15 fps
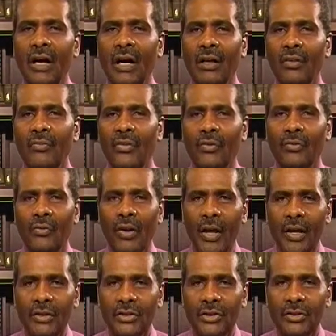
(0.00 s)
out of your
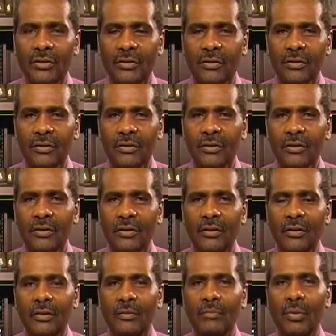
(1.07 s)
flesh.
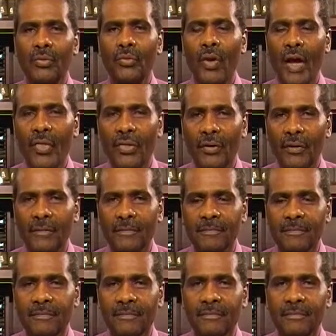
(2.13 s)
But rather,
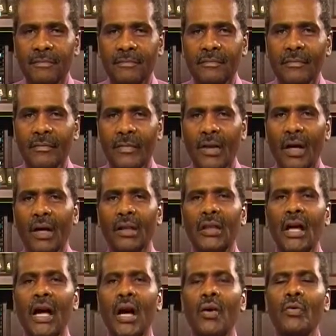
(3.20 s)

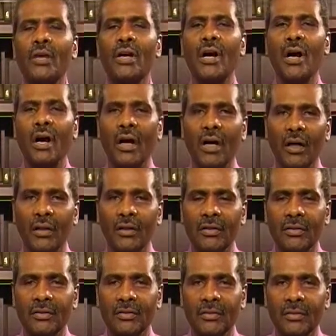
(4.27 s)
allow God
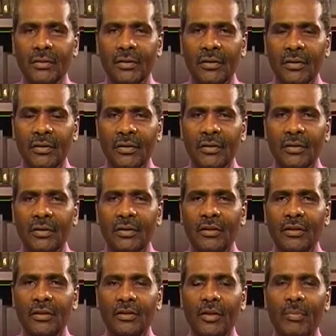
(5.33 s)

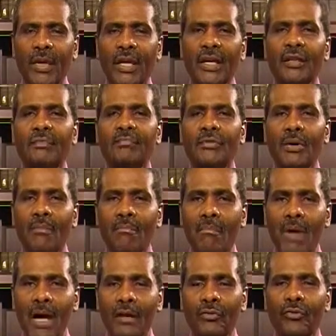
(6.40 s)
to begin to
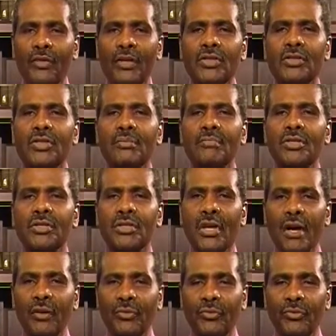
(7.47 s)
manifest
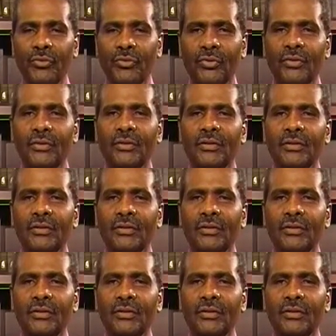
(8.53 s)
himself